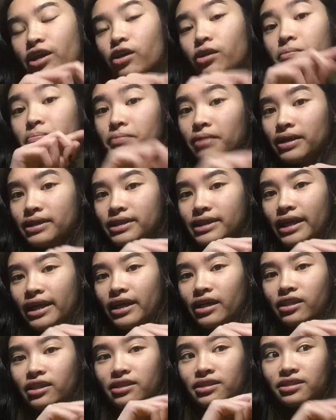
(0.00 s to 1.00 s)
on
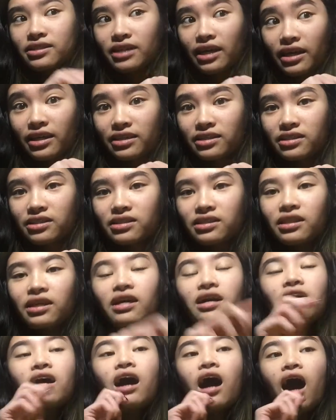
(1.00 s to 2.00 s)
Monday the 6th,
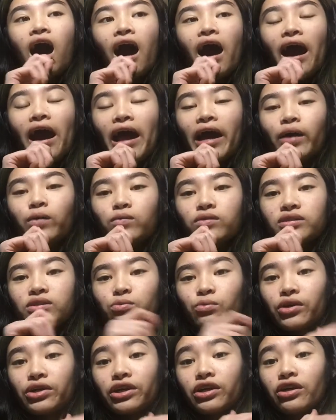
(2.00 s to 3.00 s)
I was
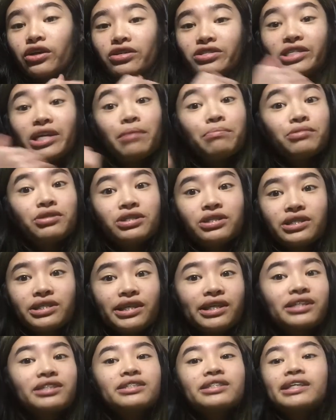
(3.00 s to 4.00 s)
working on chapter
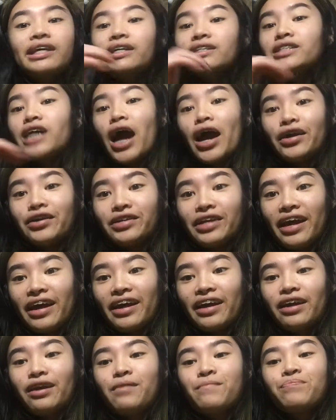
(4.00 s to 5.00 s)
6 the entire
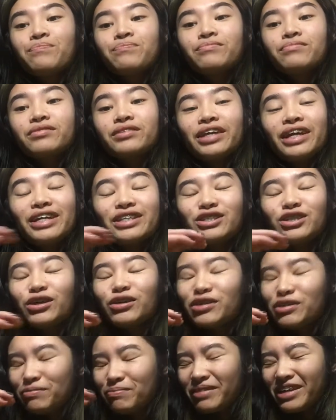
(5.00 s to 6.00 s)
day. It
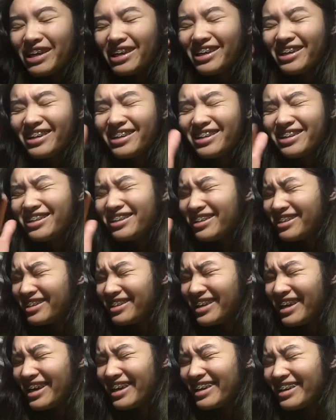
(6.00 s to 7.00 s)
took me
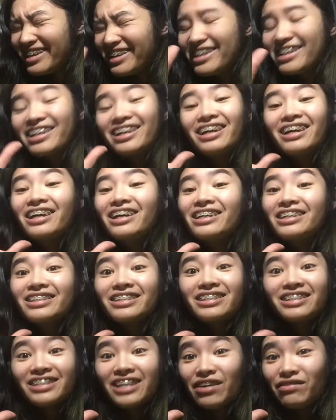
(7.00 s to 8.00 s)
like
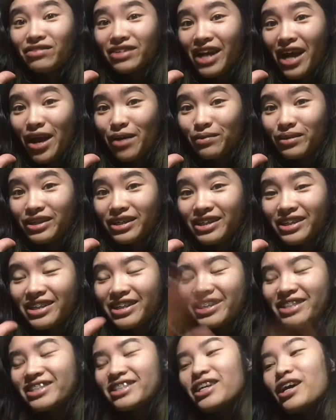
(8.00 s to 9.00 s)
7
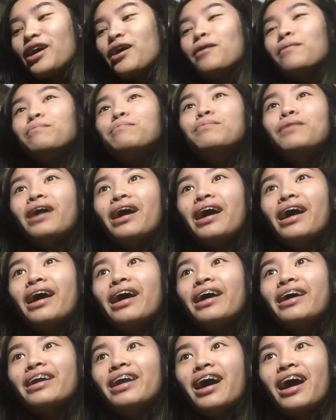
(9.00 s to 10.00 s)
hours,
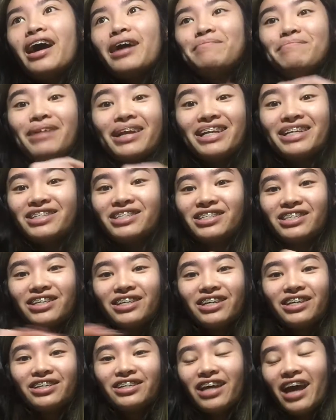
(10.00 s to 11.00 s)
but I managed
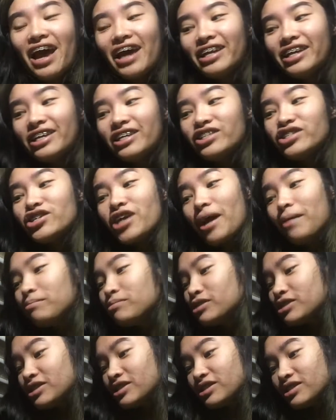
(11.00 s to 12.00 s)
to edit
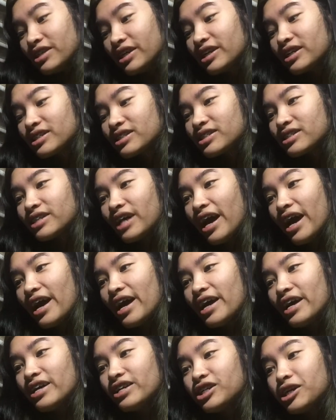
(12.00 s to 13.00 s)
chapter 6
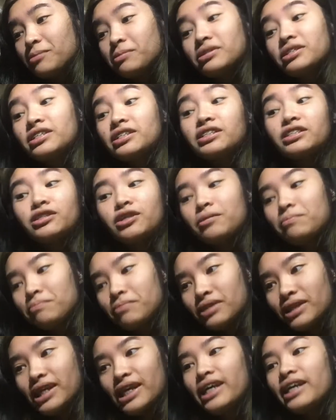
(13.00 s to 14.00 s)
and chapter 6 is
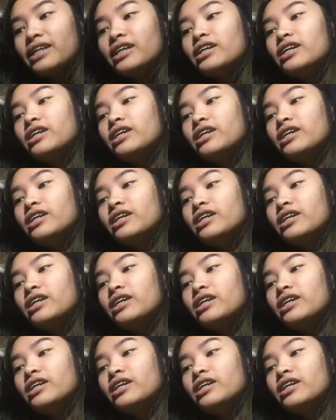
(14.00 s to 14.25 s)
complete,